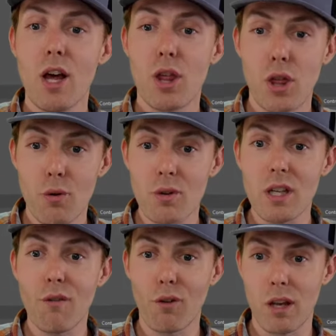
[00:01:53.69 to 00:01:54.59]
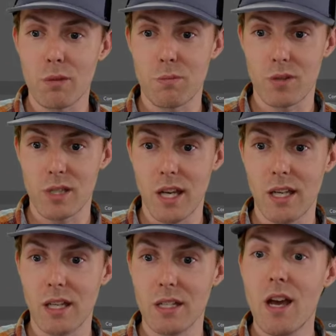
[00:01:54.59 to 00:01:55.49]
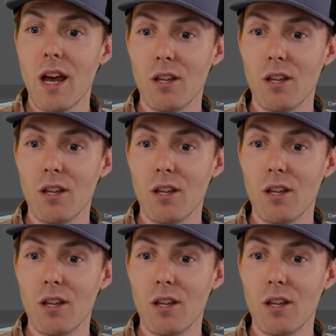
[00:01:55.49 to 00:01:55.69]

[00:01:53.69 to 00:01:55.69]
30 frames per second,